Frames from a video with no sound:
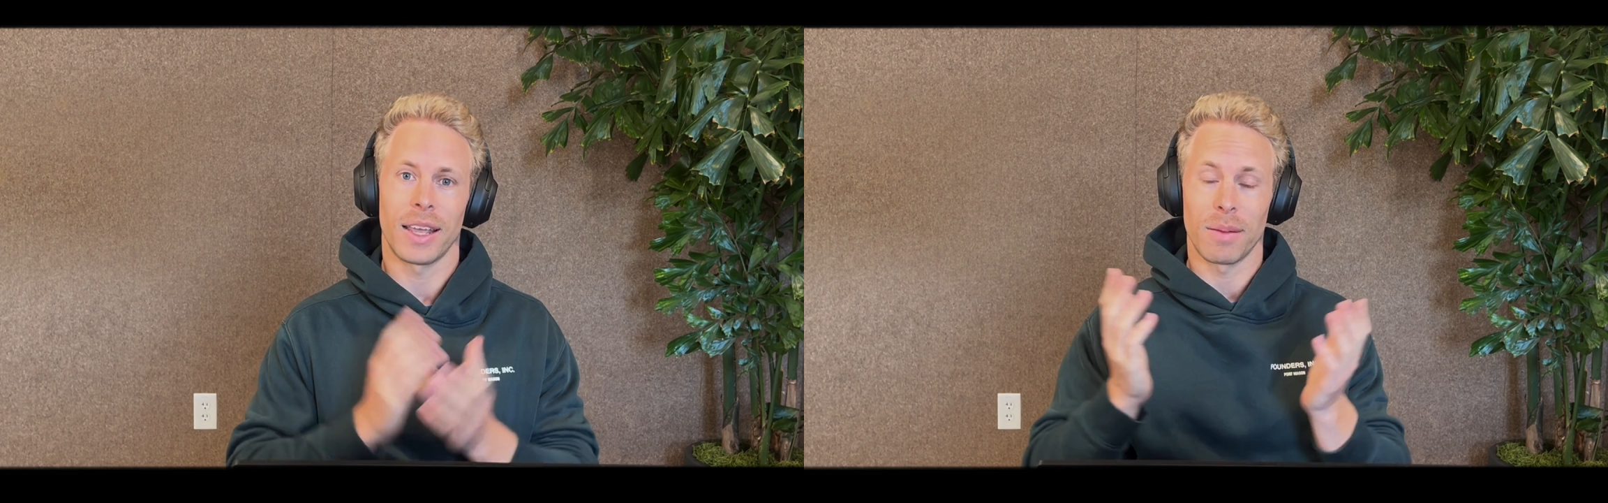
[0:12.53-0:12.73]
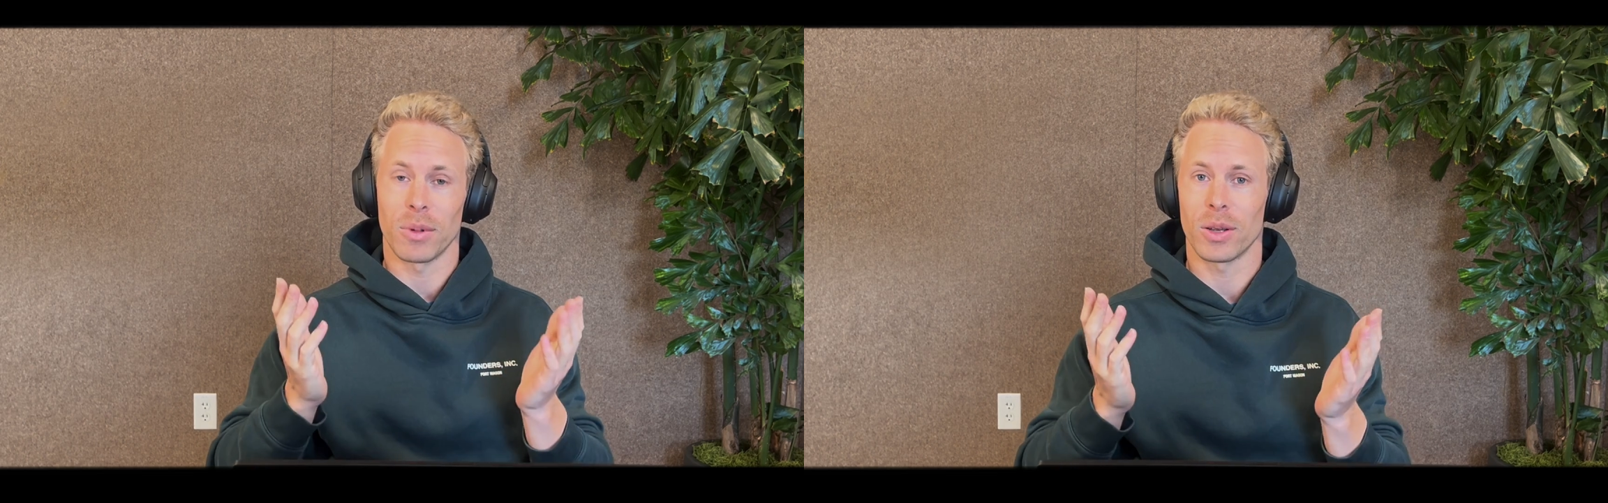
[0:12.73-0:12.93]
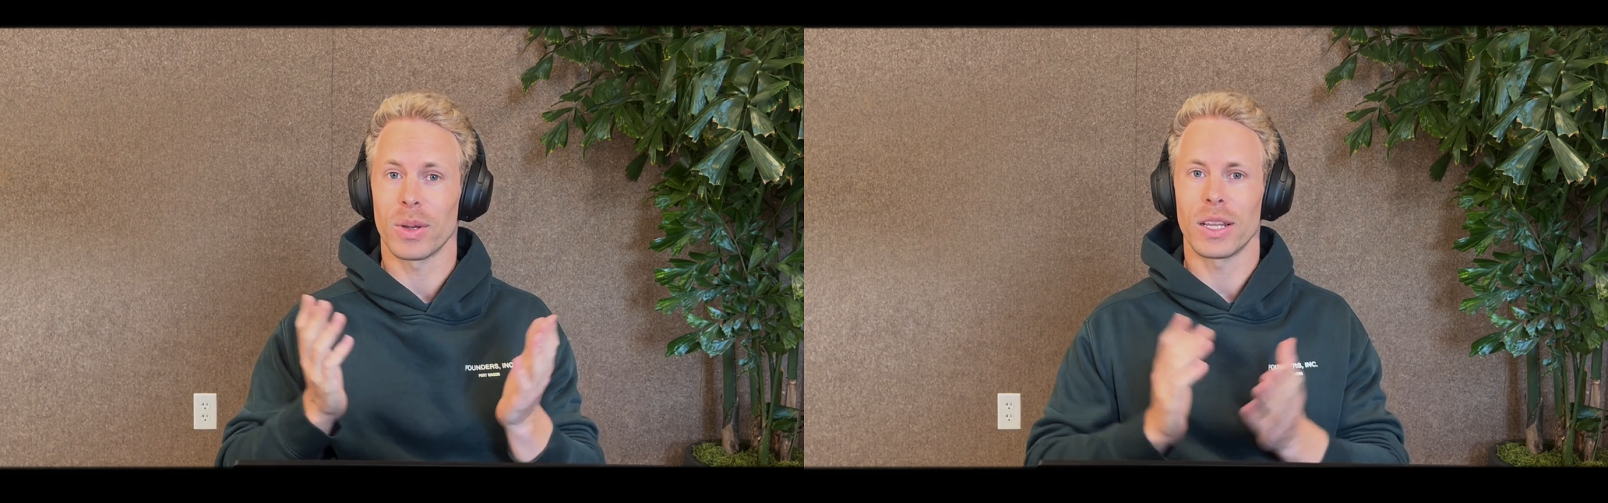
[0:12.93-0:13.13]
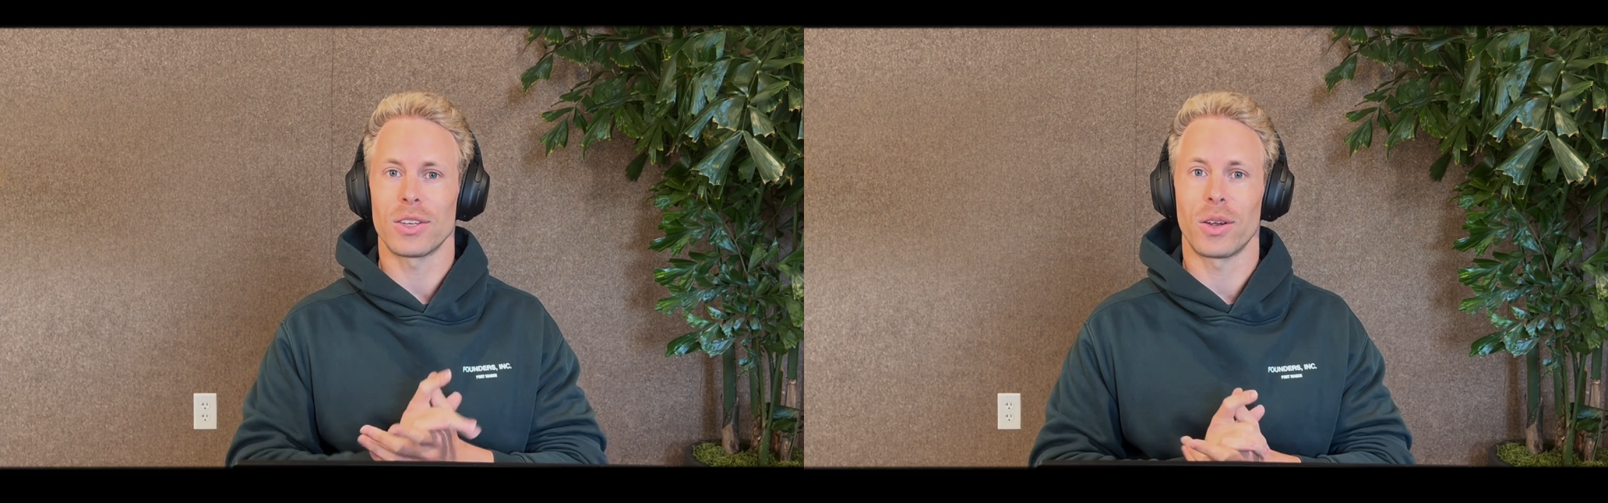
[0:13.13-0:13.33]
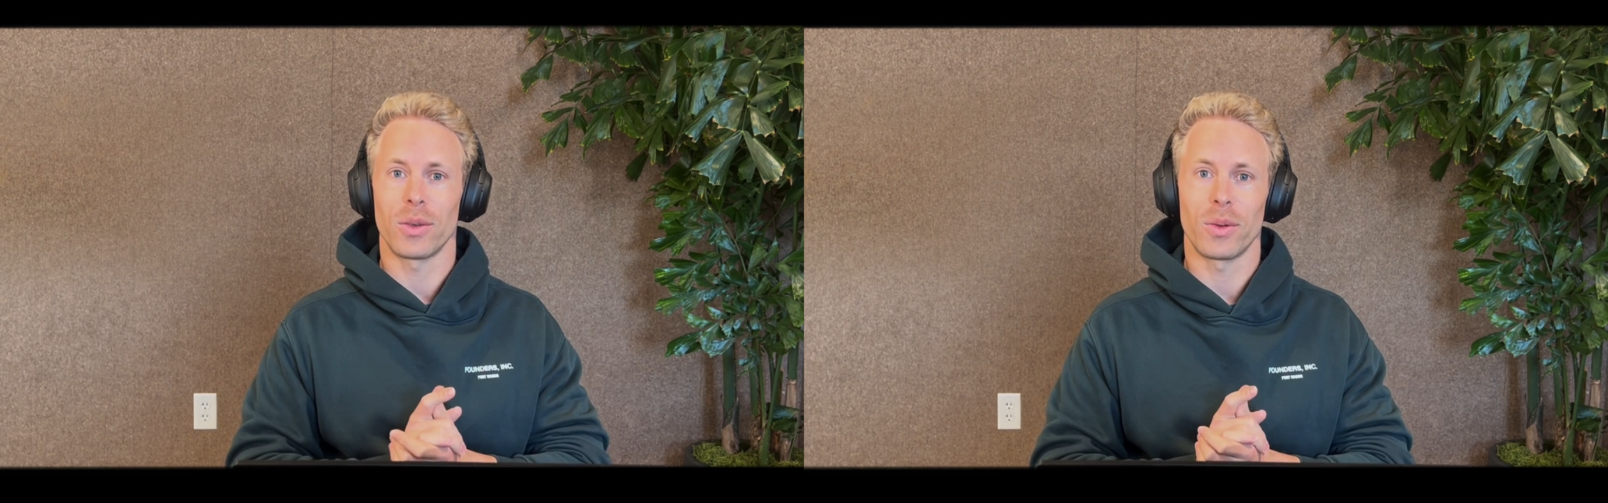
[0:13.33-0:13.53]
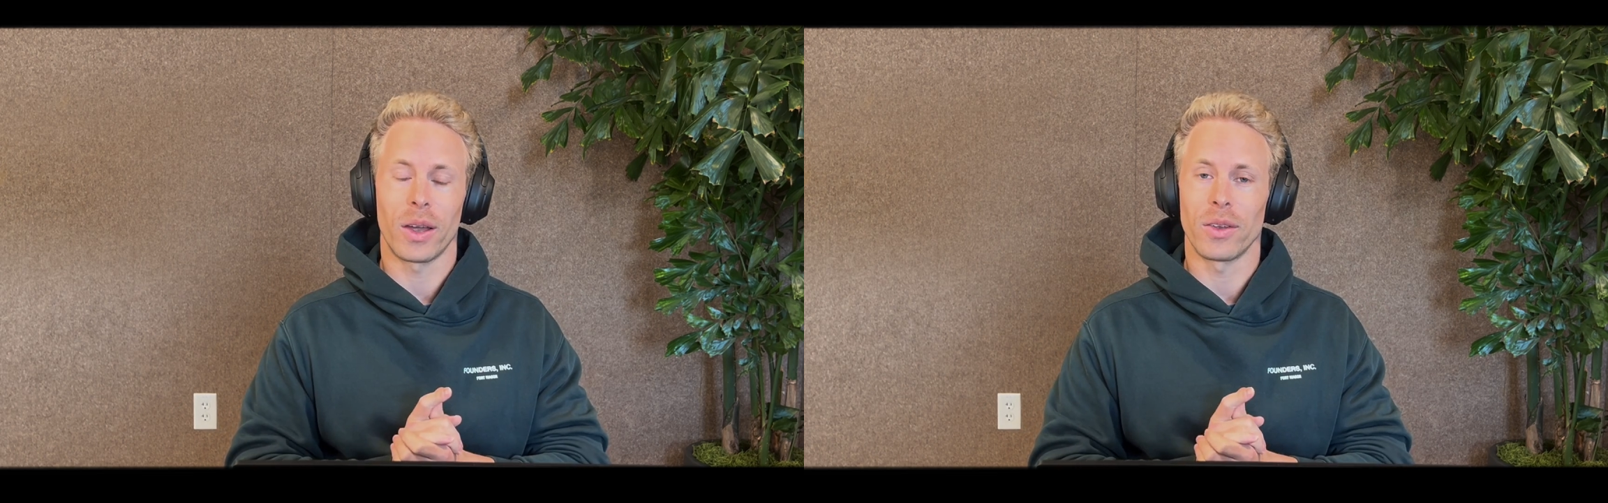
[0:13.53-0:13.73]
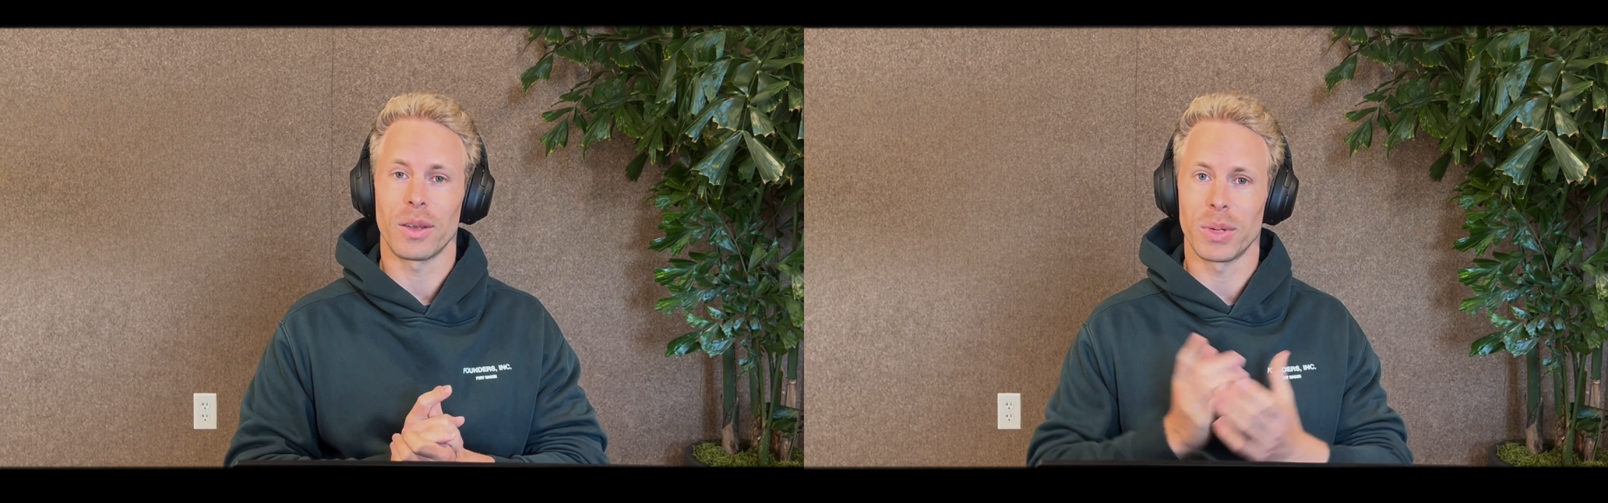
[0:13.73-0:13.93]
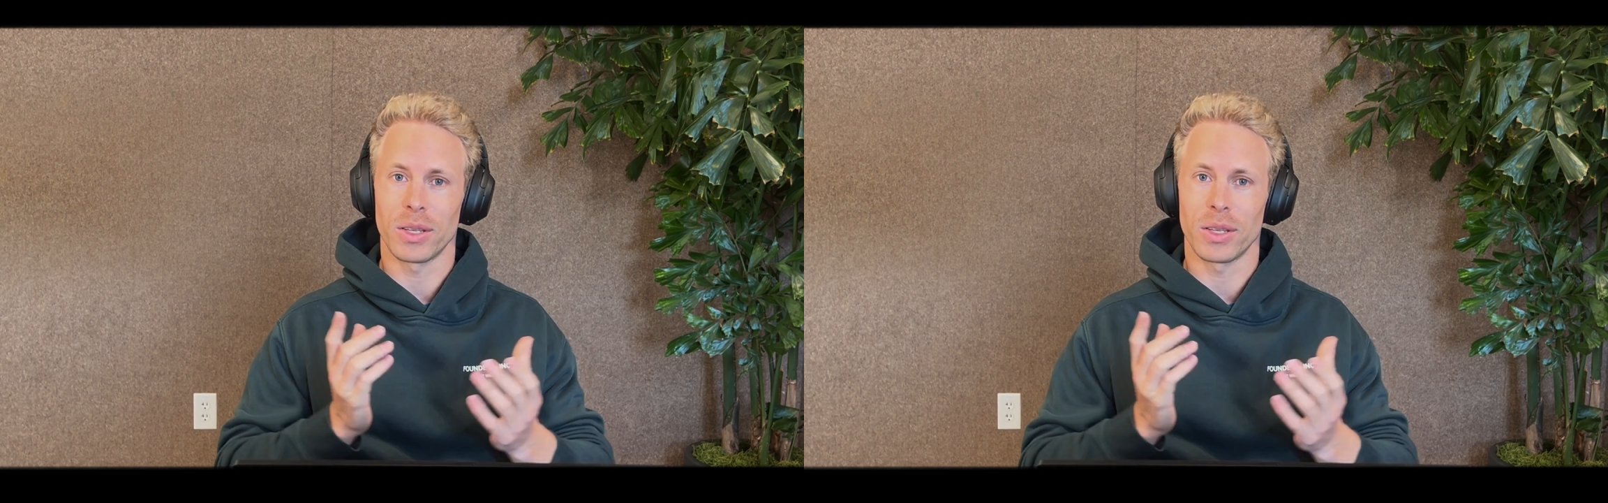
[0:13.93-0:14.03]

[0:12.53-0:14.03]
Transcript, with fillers: And I'm going to quickly show you how you can